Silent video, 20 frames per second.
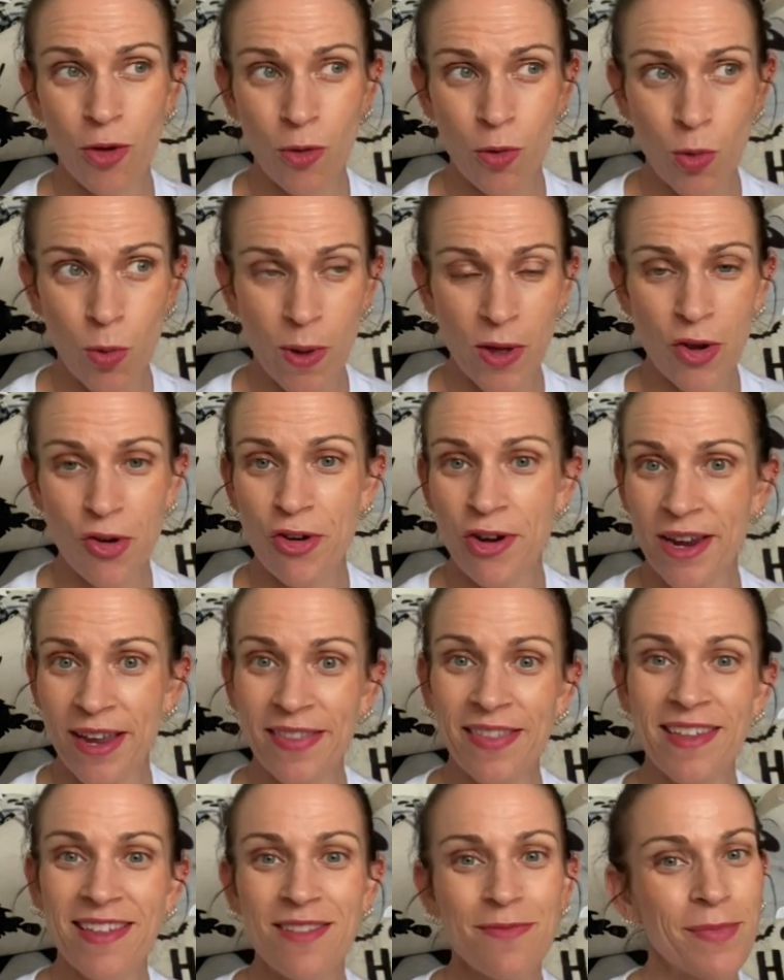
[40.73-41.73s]
querying
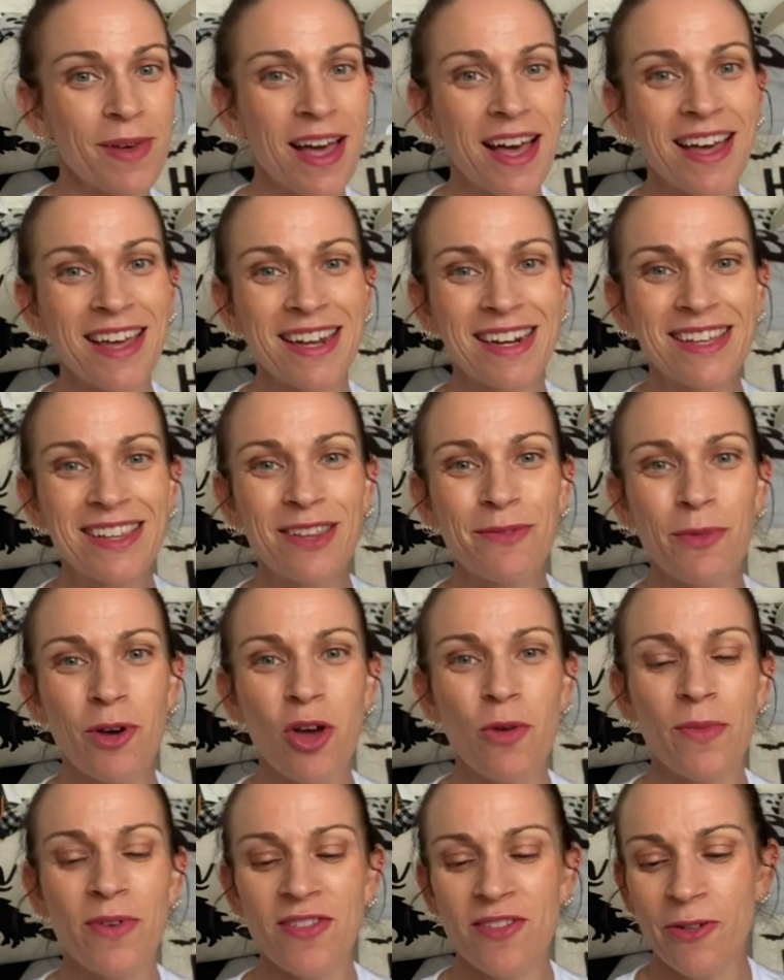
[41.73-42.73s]
this market at the
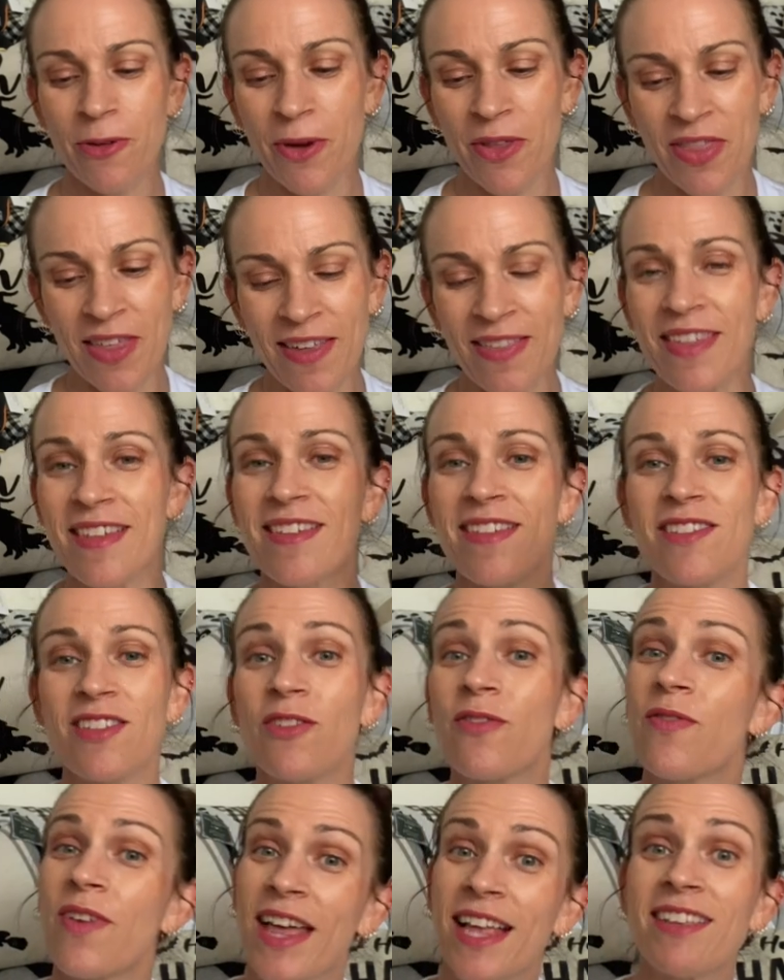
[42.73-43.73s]
moment. So I think this is a
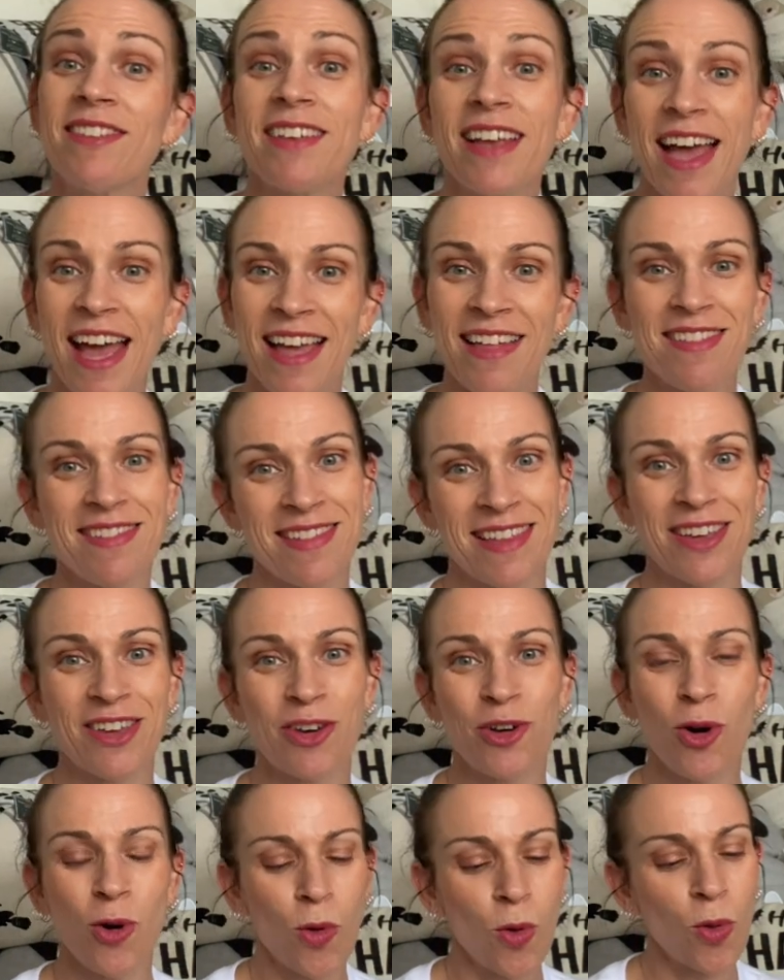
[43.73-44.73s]
fantastic
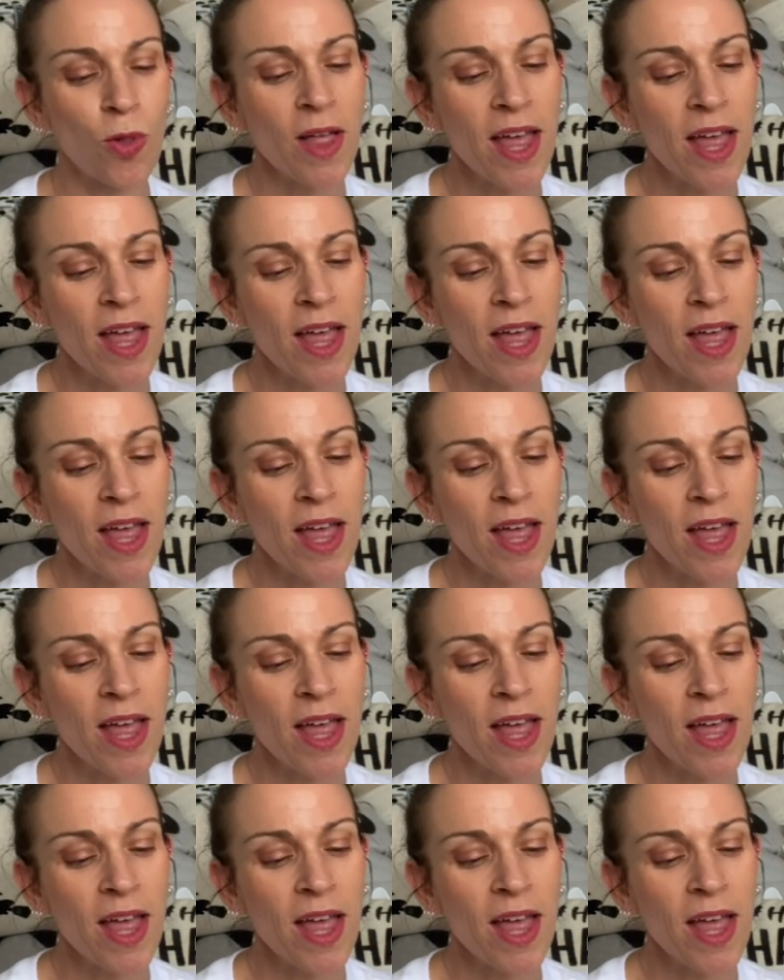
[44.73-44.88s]
call.